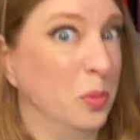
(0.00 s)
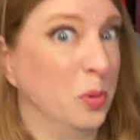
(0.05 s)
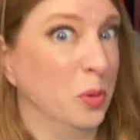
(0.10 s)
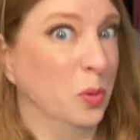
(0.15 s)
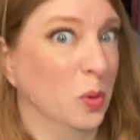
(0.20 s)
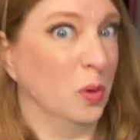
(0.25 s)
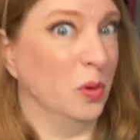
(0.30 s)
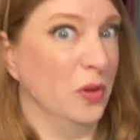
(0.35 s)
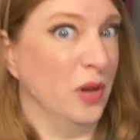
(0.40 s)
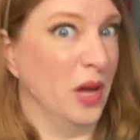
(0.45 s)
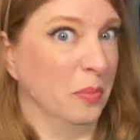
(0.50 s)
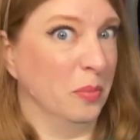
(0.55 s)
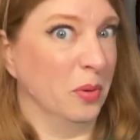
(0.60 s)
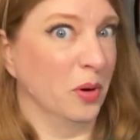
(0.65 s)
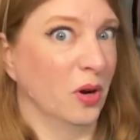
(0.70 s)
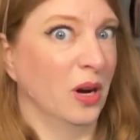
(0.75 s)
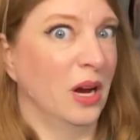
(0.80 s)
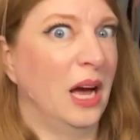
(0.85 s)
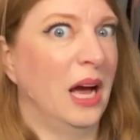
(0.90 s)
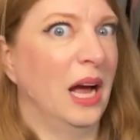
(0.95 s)
Pool
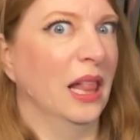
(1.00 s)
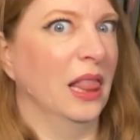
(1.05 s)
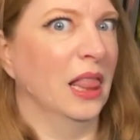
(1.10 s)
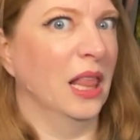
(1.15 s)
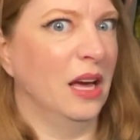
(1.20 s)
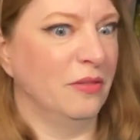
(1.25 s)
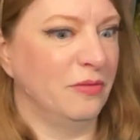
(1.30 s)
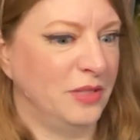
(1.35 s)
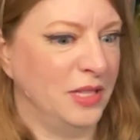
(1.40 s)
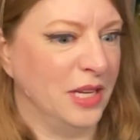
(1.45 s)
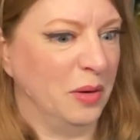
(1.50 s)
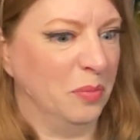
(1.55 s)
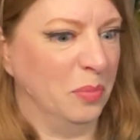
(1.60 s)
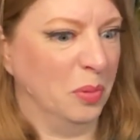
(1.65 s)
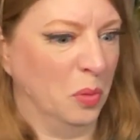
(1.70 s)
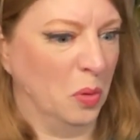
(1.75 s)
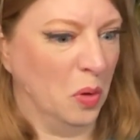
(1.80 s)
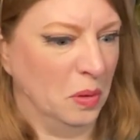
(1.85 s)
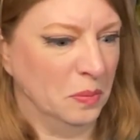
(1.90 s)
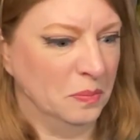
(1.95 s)
number. I love
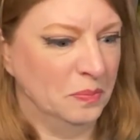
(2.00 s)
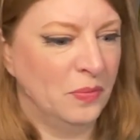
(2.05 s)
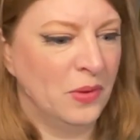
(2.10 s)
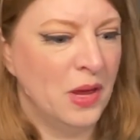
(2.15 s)
Deadpool.